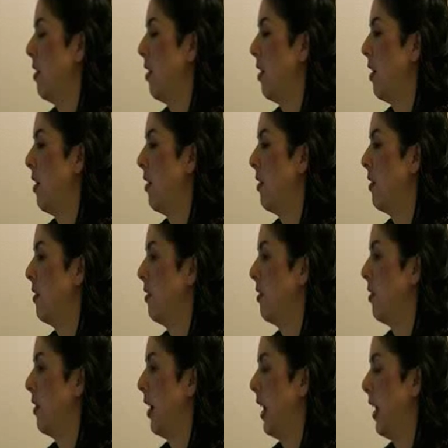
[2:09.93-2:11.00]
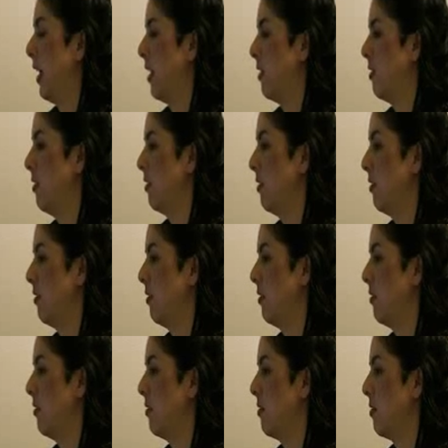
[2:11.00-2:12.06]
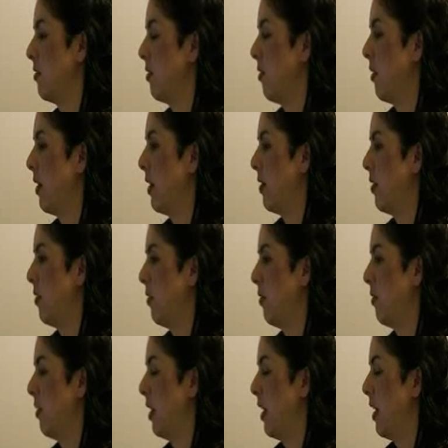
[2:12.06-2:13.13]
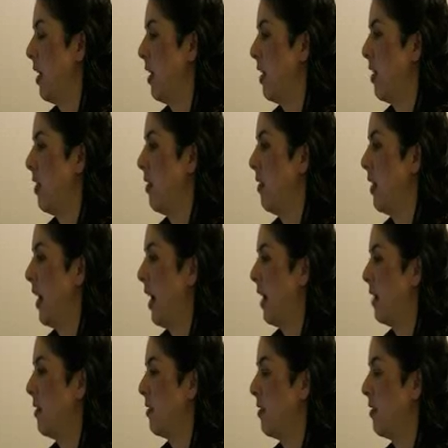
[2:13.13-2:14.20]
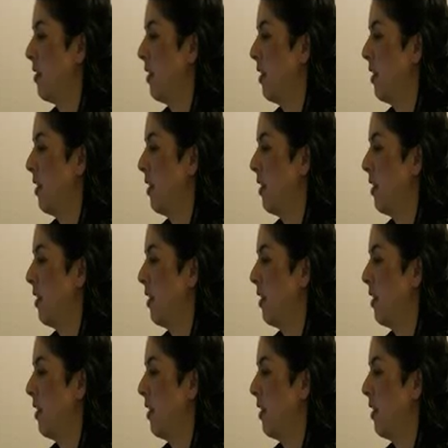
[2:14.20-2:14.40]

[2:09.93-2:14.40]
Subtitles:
on her hand, so I know that